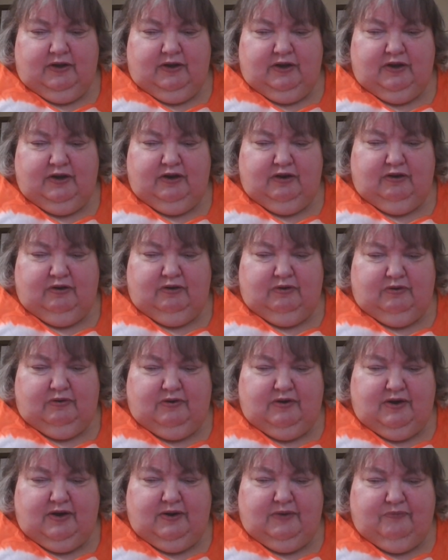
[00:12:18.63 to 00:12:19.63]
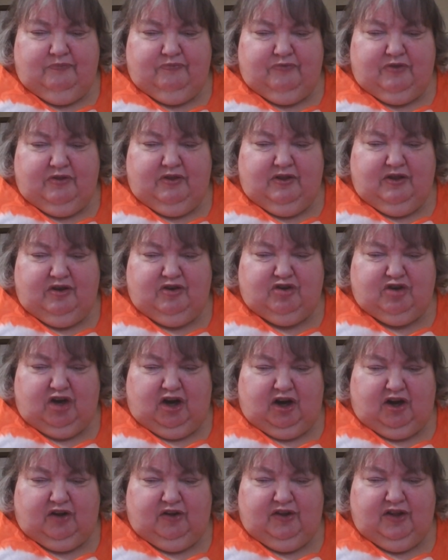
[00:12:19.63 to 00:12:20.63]
You know, the
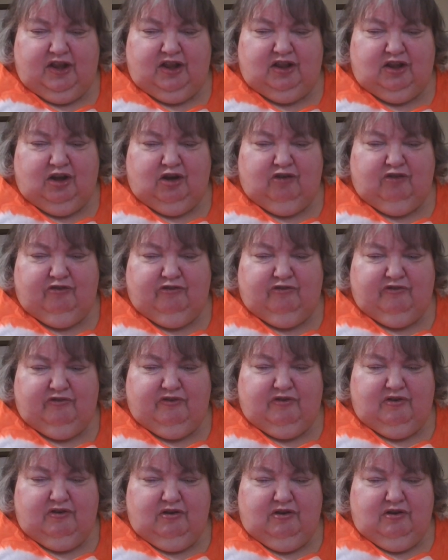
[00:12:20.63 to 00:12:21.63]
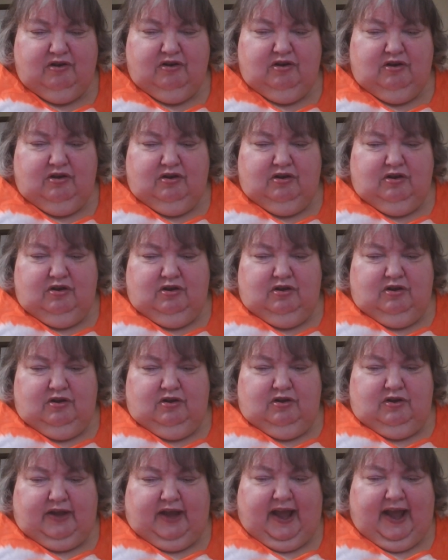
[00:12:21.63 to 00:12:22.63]
chocolate loaf
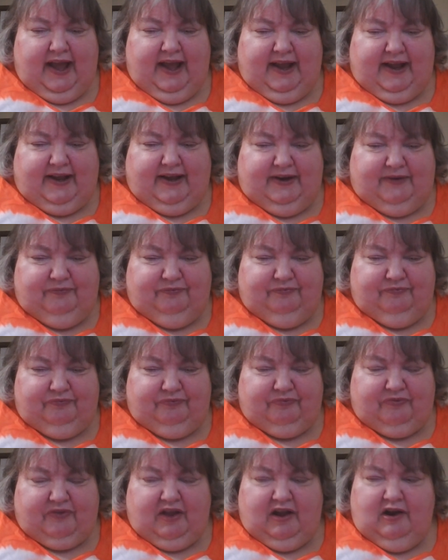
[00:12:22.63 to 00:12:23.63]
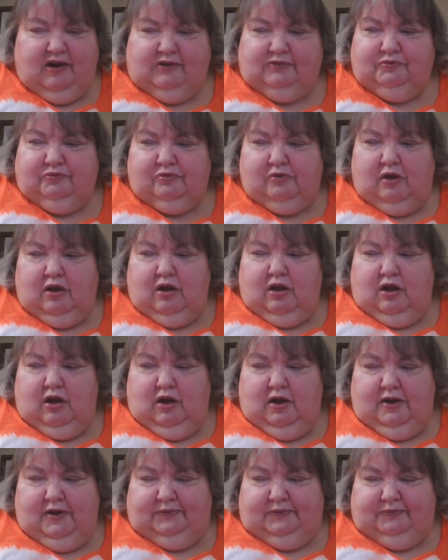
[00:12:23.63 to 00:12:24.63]
cake.
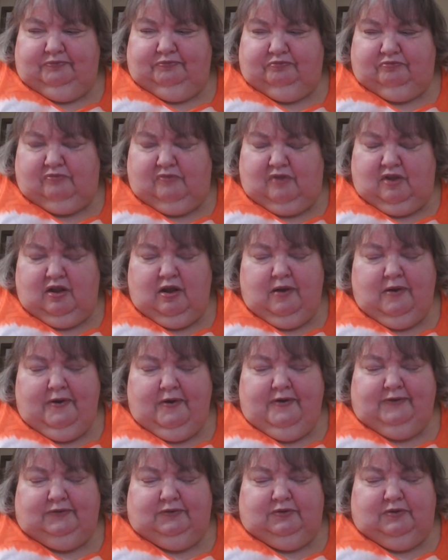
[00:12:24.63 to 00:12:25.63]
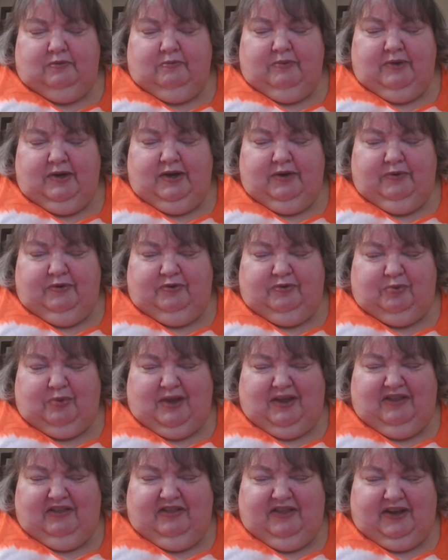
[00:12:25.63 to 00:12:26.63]
But it was
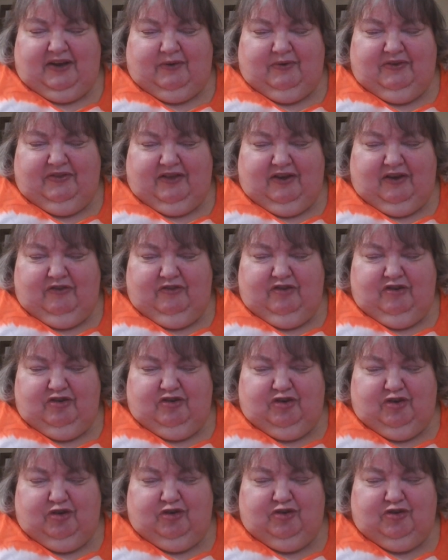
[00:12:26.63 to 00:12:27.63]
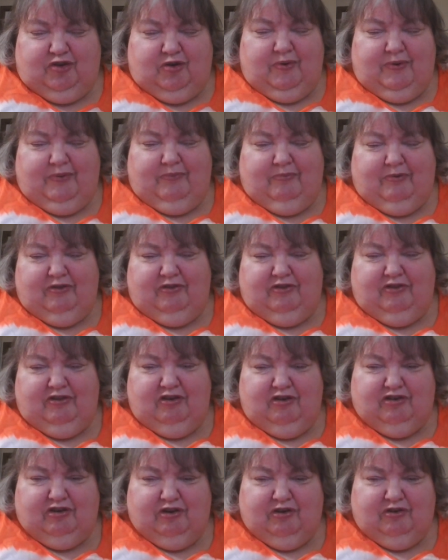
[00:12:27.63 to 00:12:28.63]
way thick without the juice, so we put the
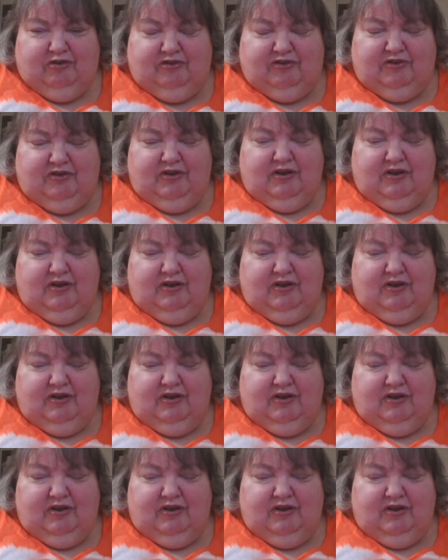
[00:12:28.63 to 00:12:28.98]
juice